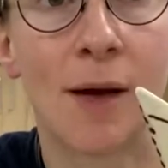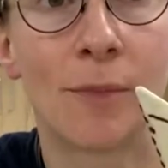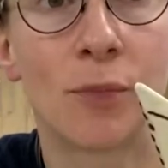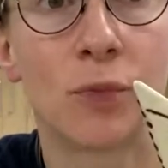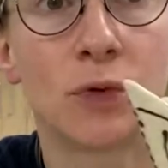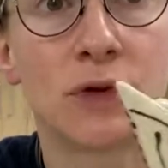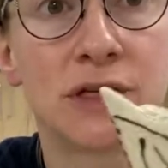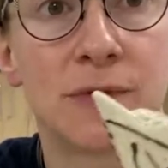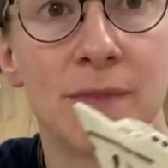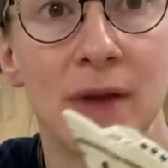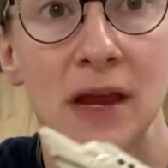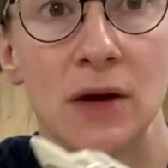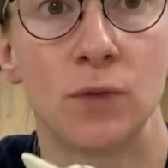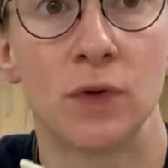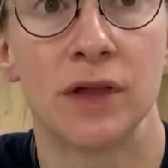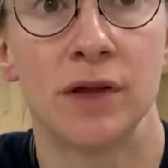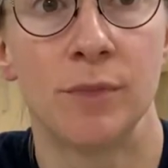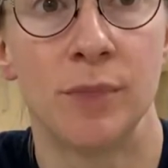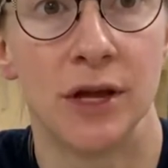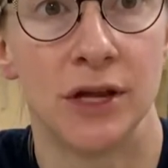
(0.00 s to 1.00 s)
was made
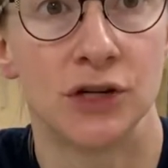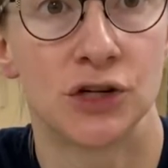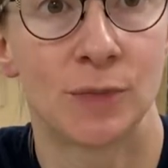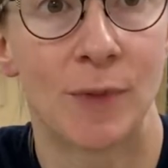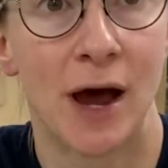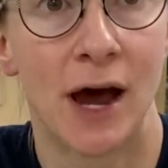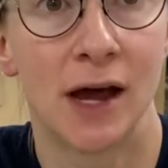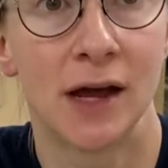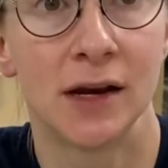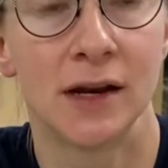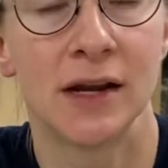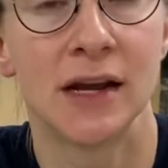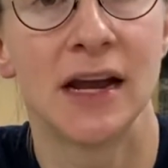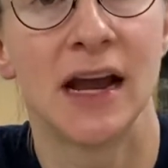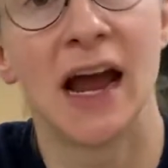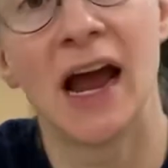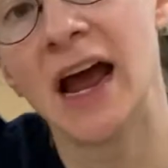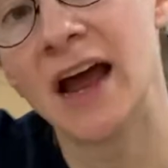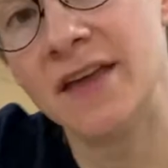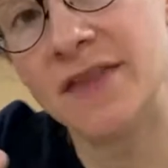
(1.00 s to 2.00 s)
with a pinch pot,
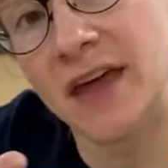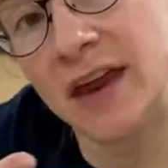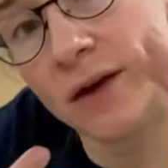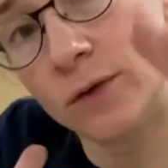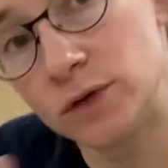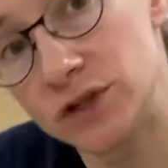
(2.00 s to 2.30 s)
and then it was